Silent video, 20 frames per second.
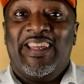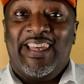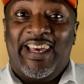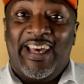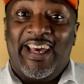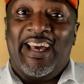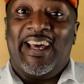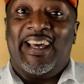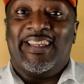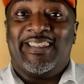
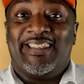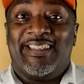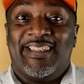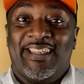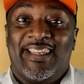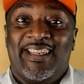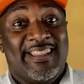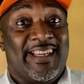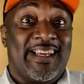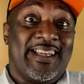
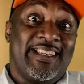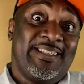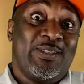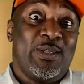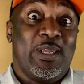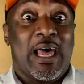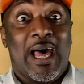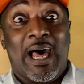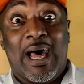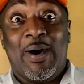yes,
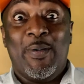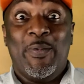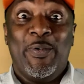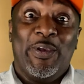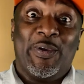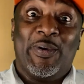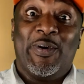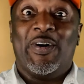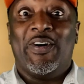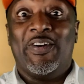that's how
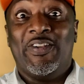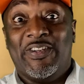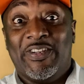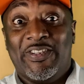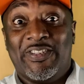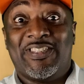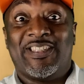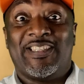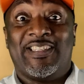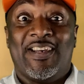we
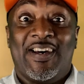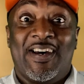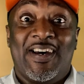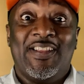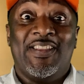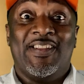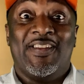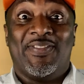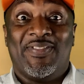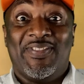gonna
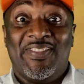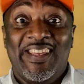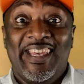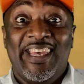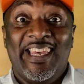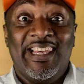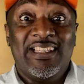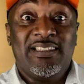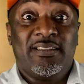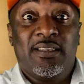start the
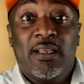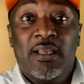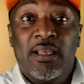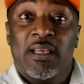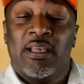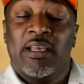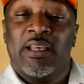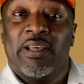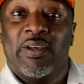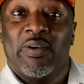things.
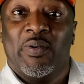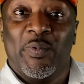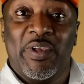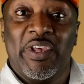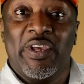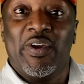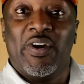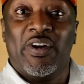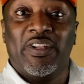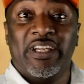
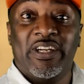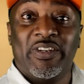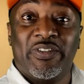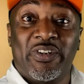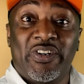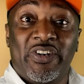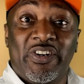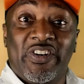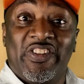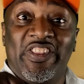We gonna
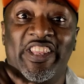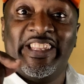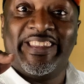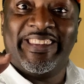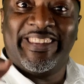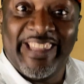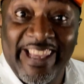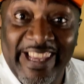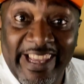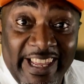rule the
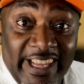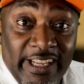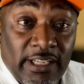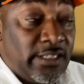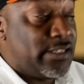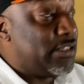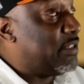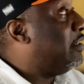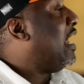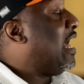
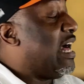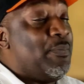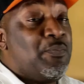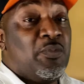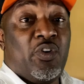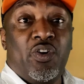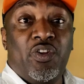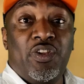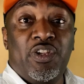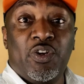things.
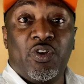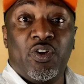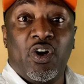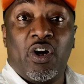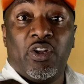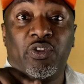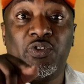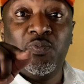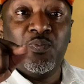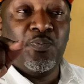I'm gonna
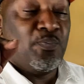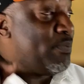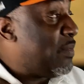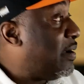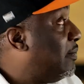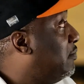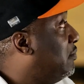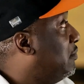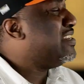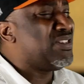go to,
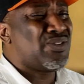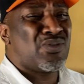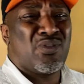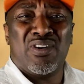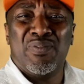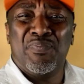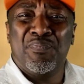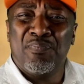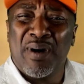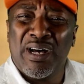it's
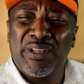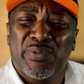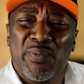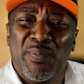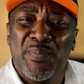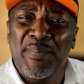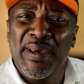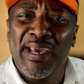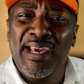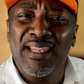called
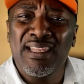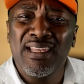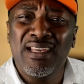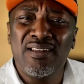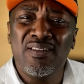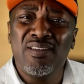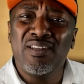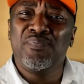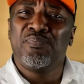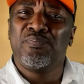muscle
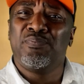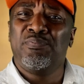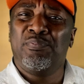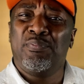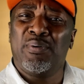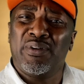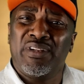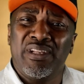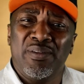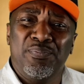media,
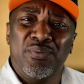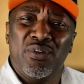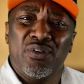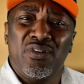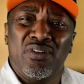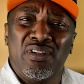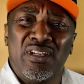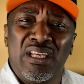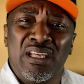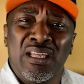
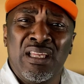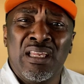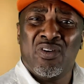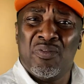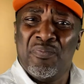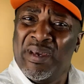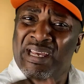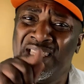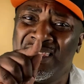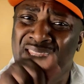bodybuilding.
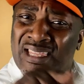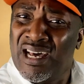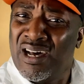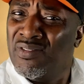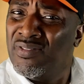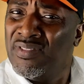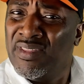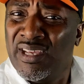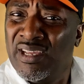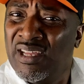Comment
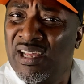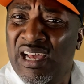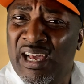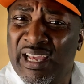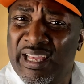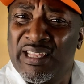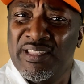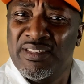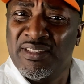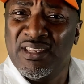down there.
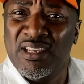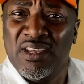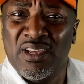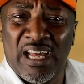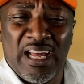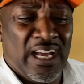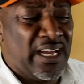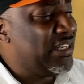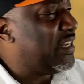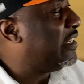I can see
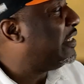you.